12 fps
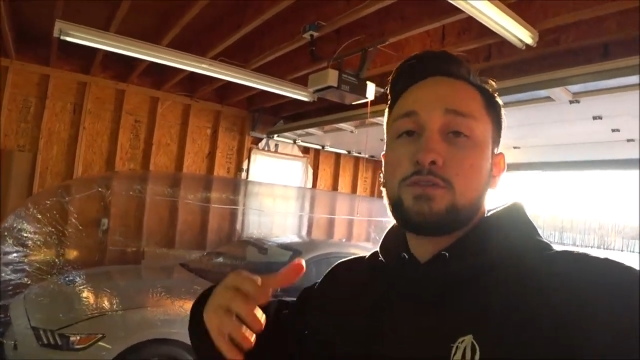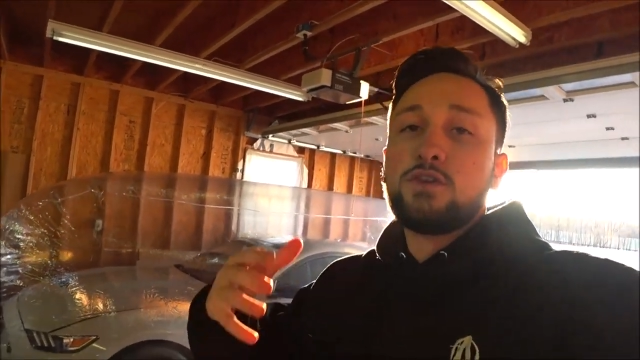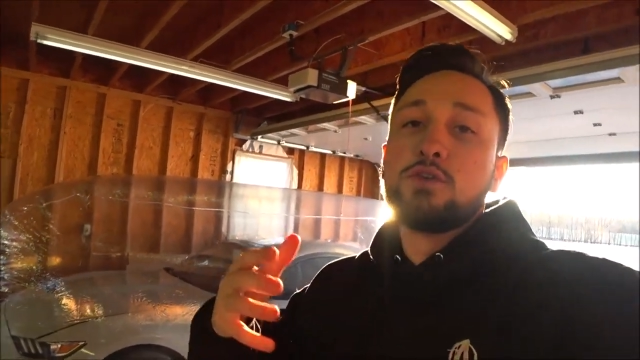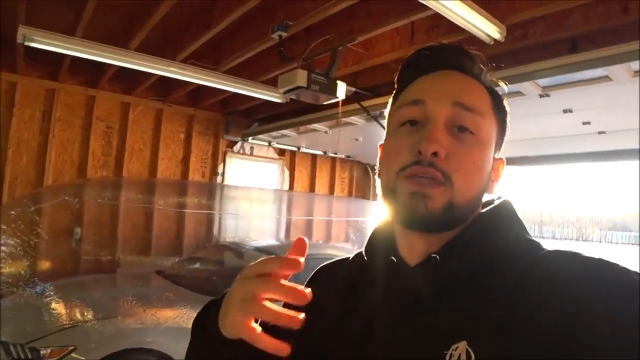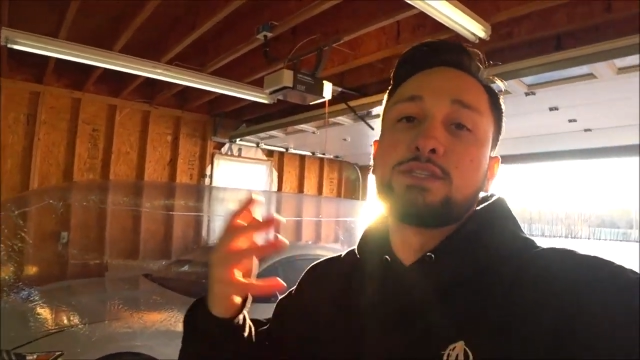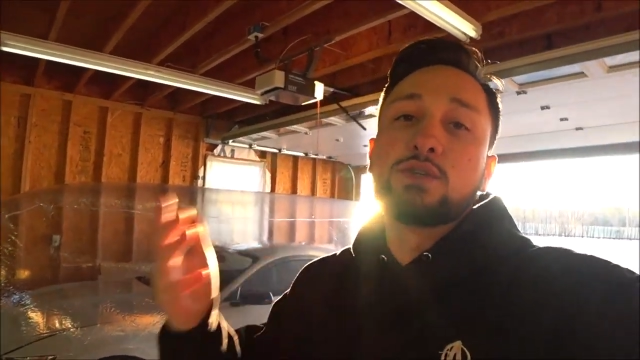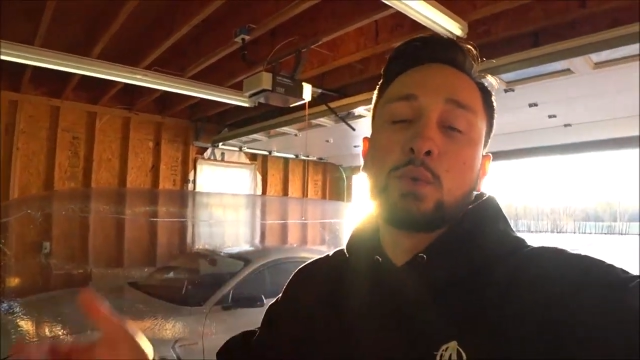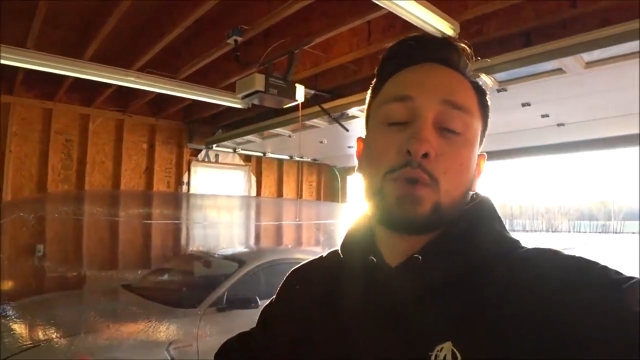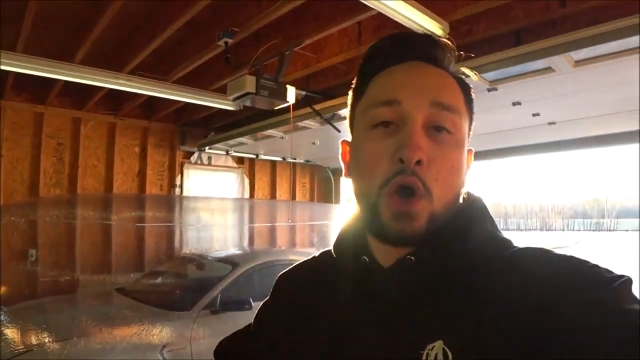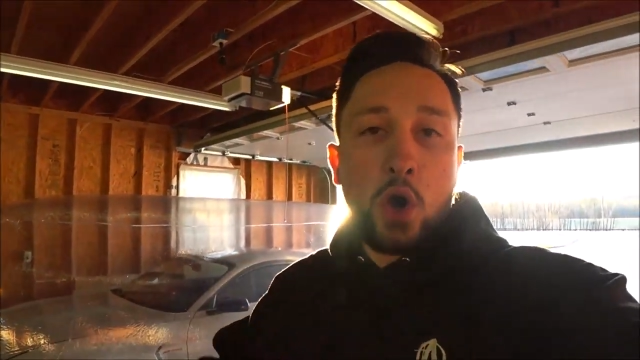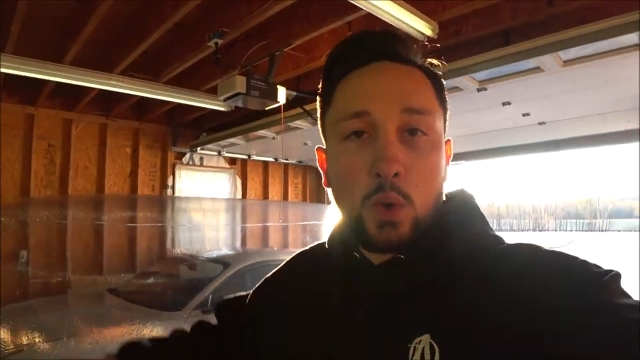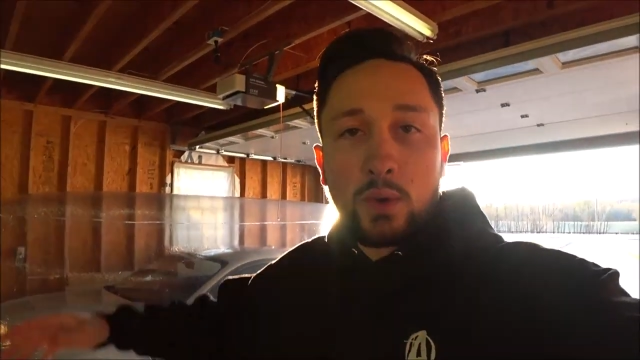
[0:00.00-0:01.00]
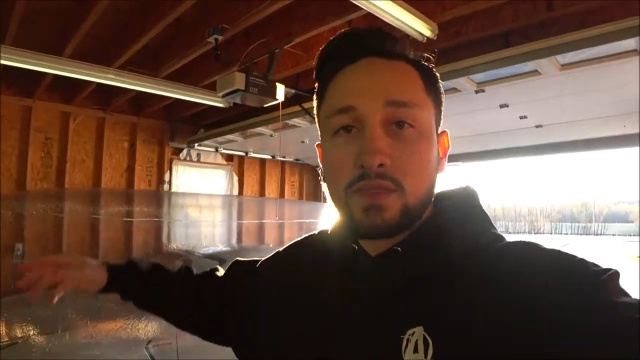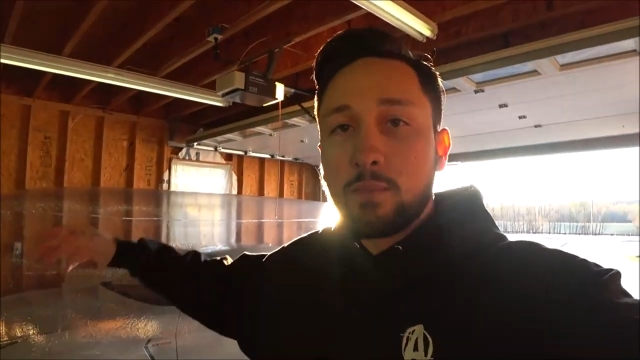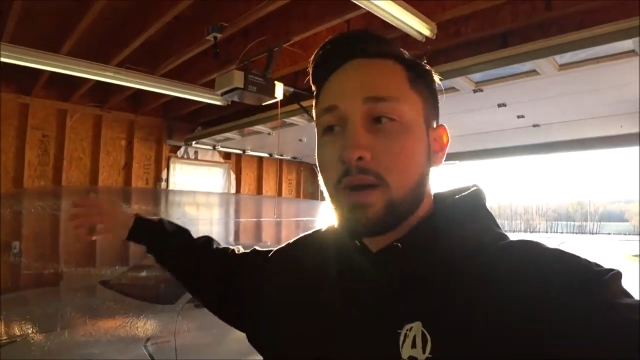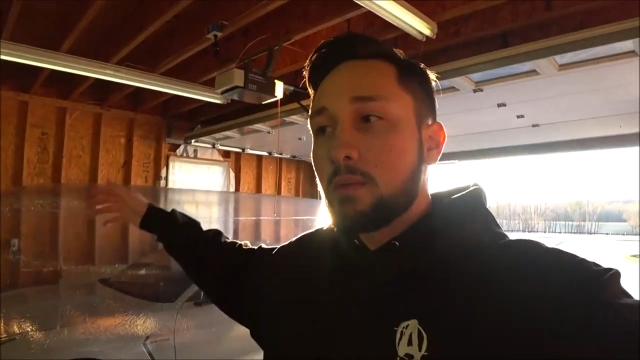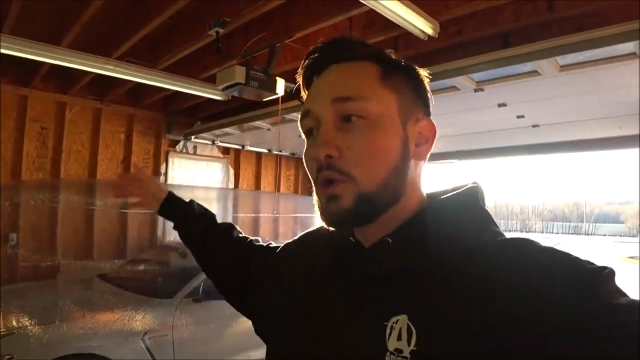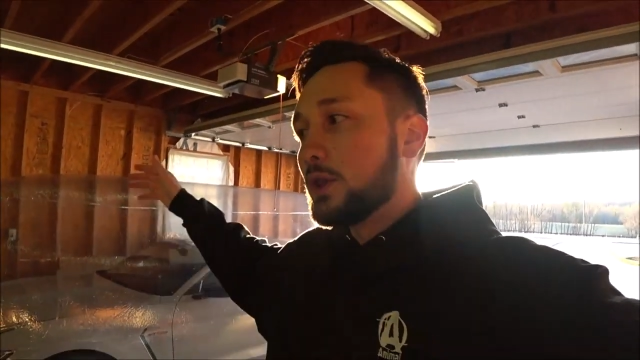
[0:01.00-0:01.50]
of you that don't know what the
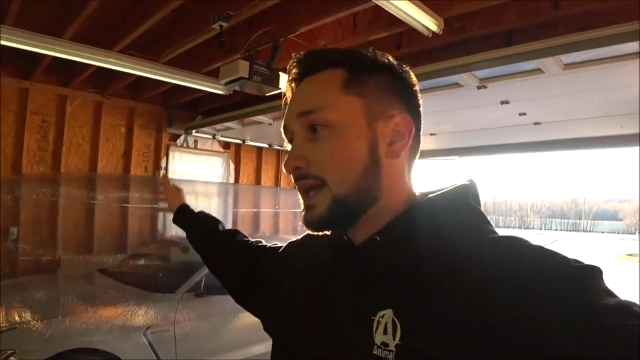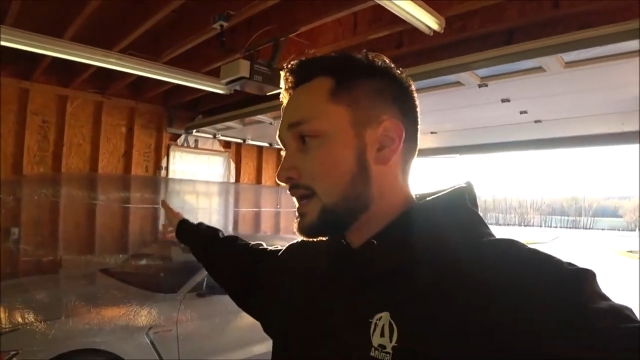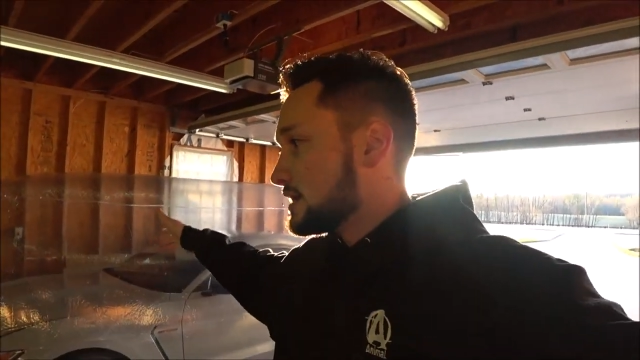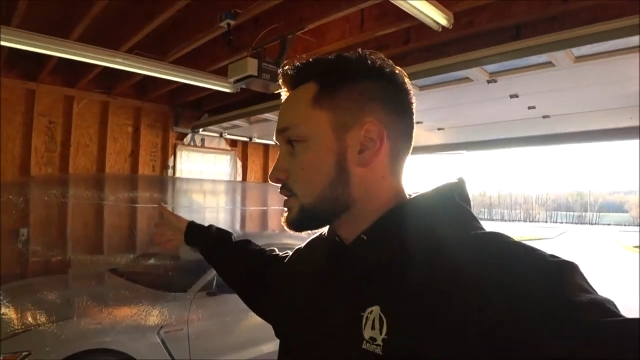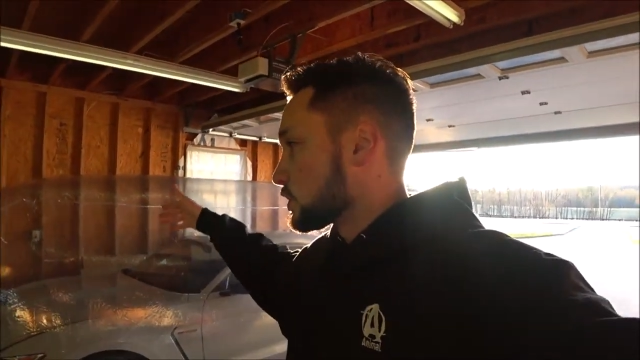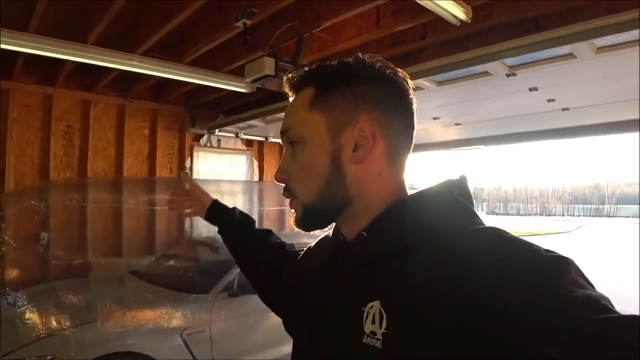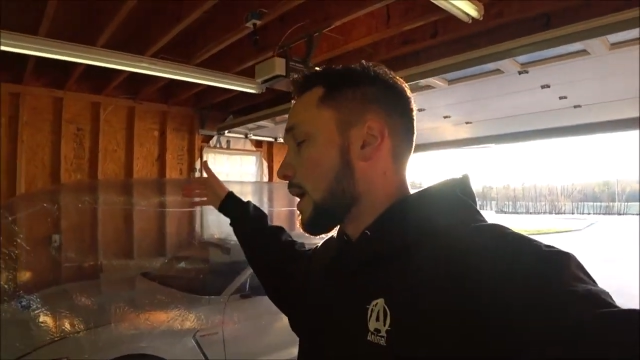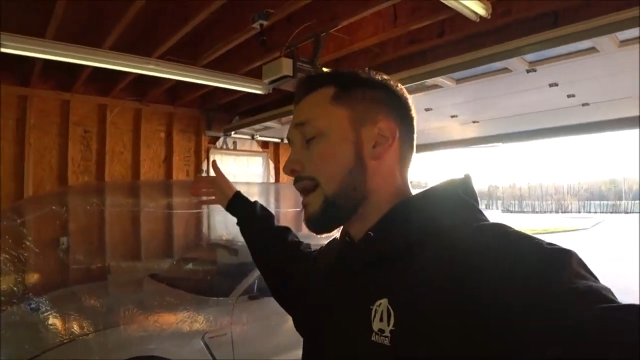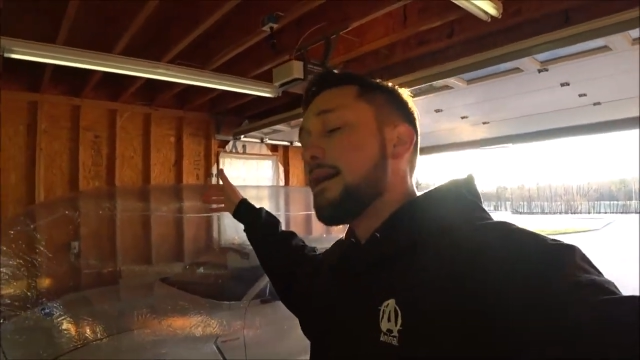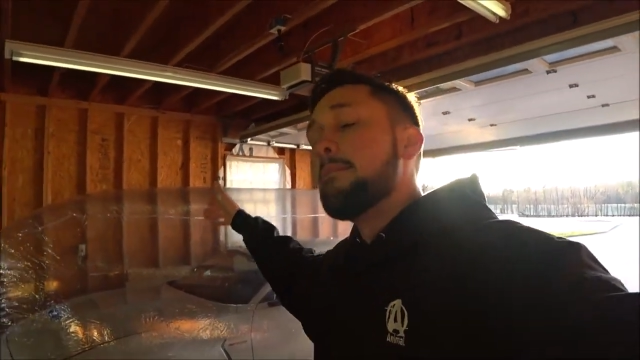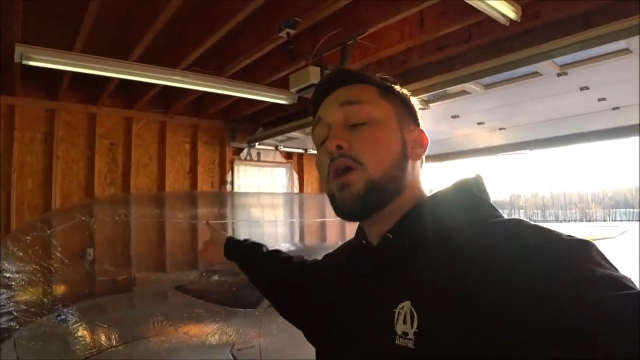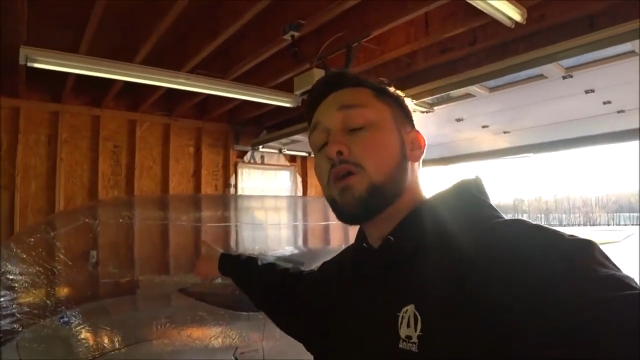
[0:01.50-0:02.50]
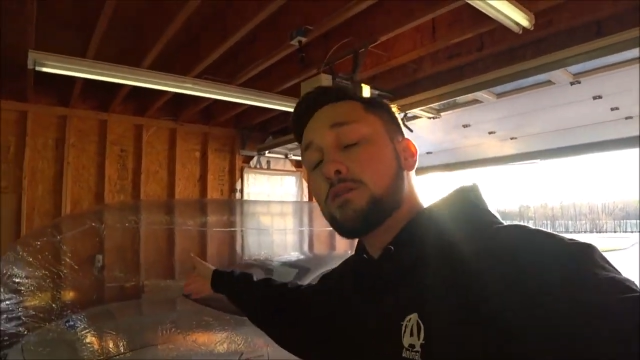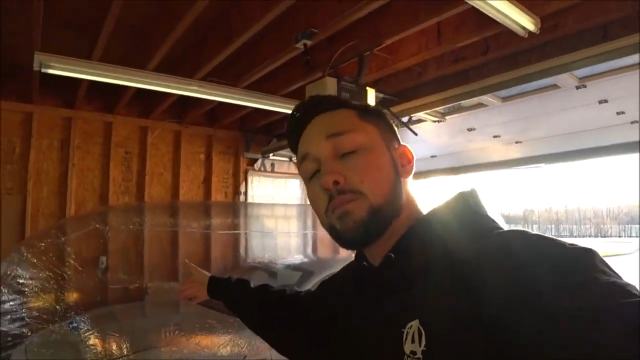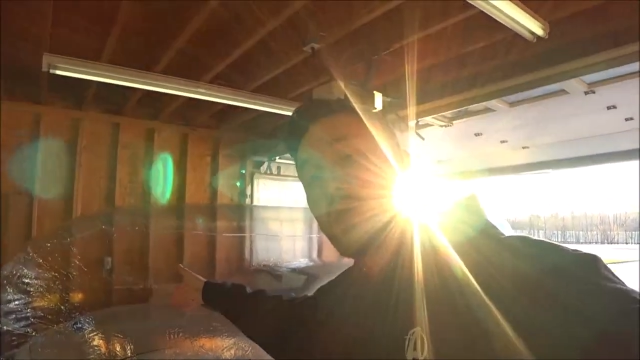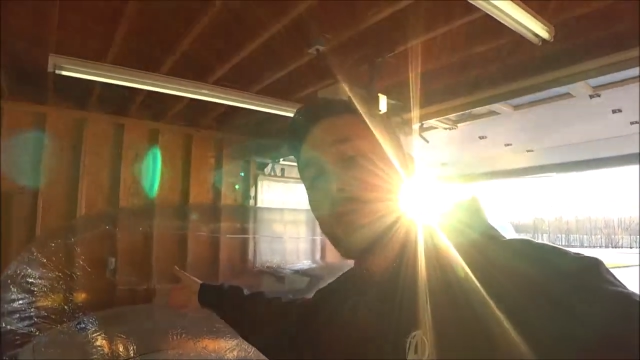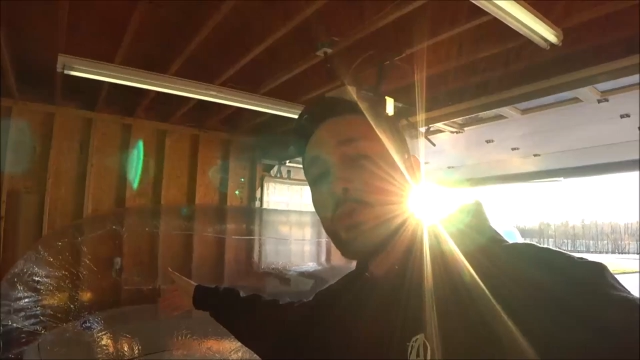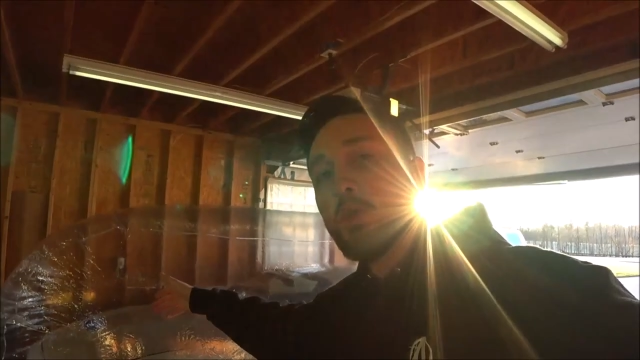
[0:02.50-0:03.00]
bubble is or why I bought the
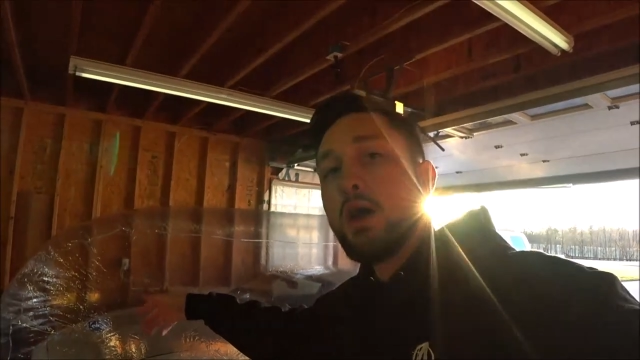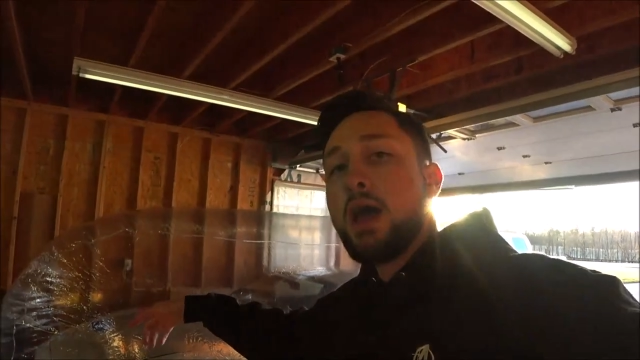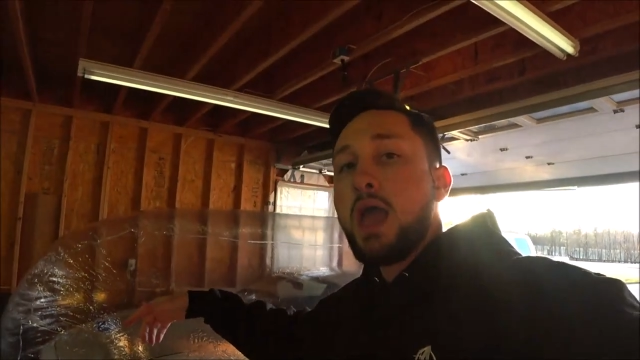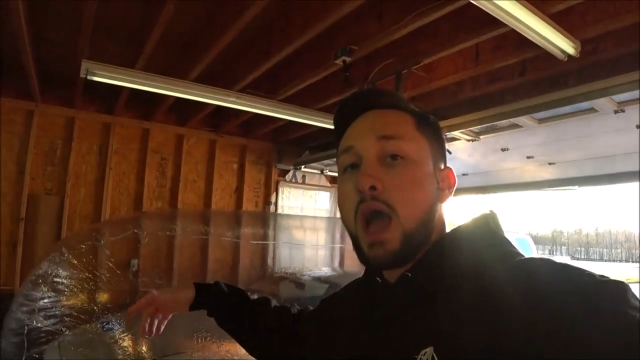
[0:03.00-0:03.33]
bubble,